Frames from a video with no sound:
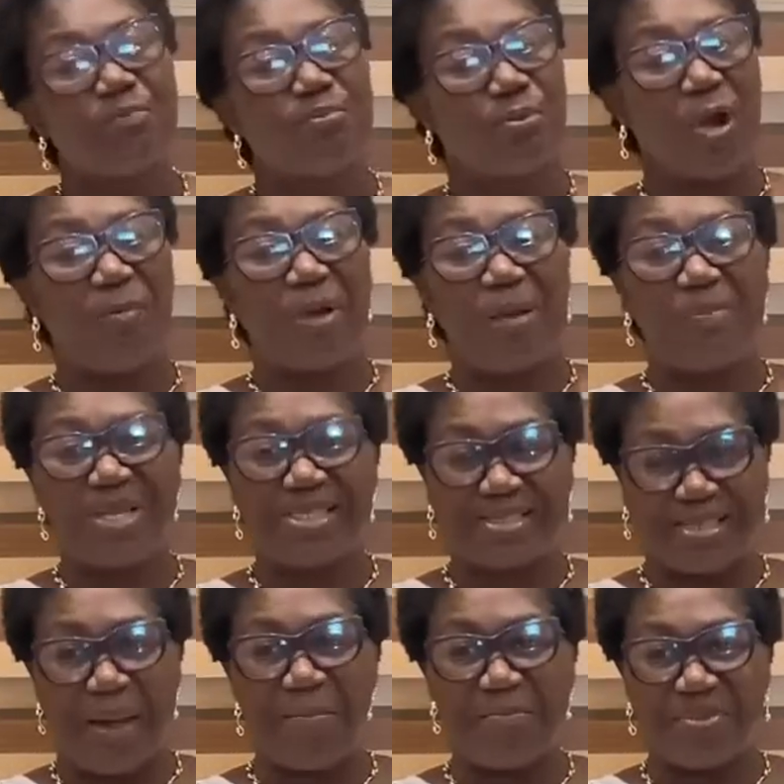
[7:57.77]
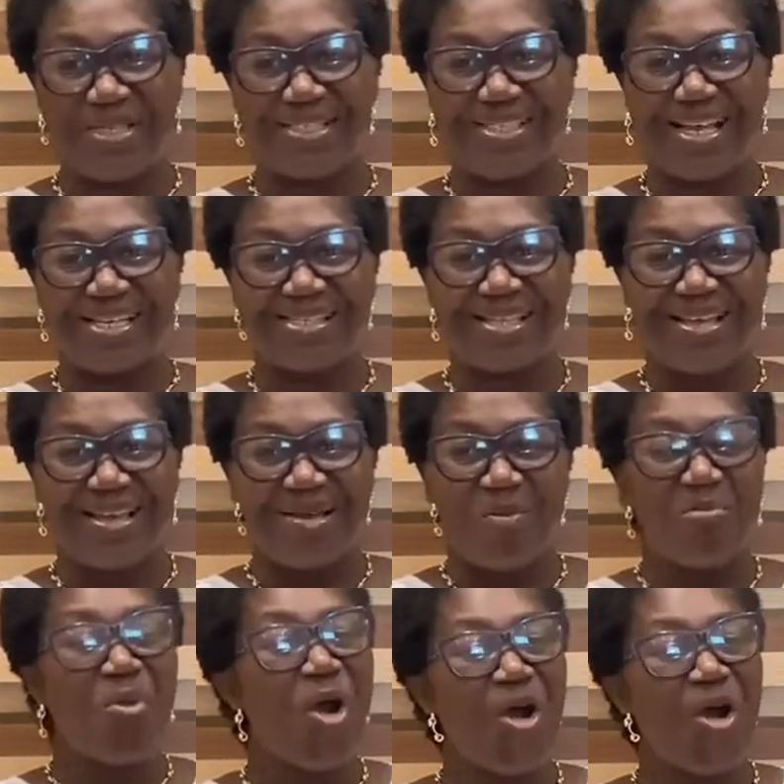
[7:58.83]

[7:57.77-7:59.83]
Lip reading: probably some business. More